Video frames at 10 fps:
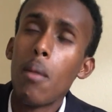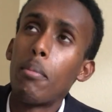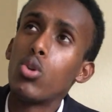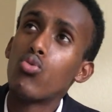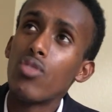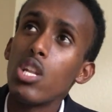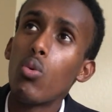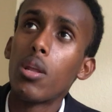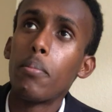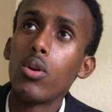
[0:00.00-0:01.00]
but you really
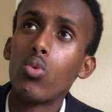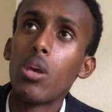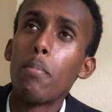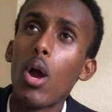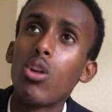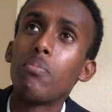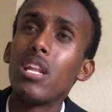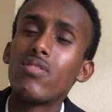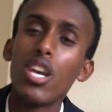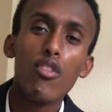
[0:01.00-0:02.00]
want to build empowering
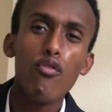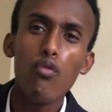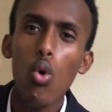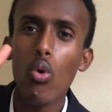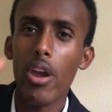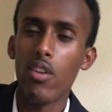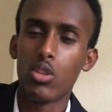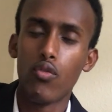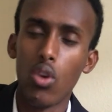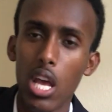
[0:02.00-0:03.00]
beliefs in 4 areas
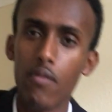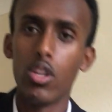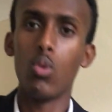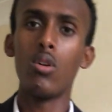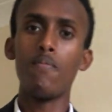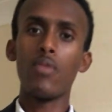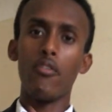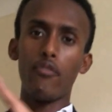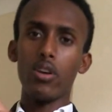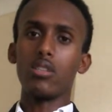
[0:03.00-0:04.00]
of your life.
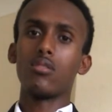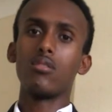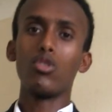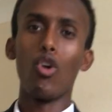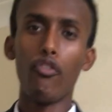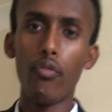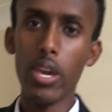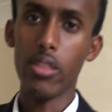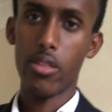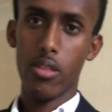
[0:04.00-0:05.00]
First, your
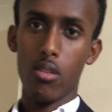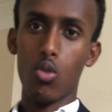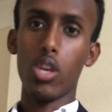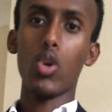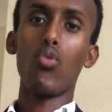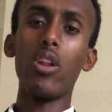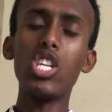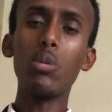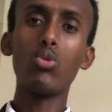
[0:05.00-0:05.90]
faith, okay, your relationship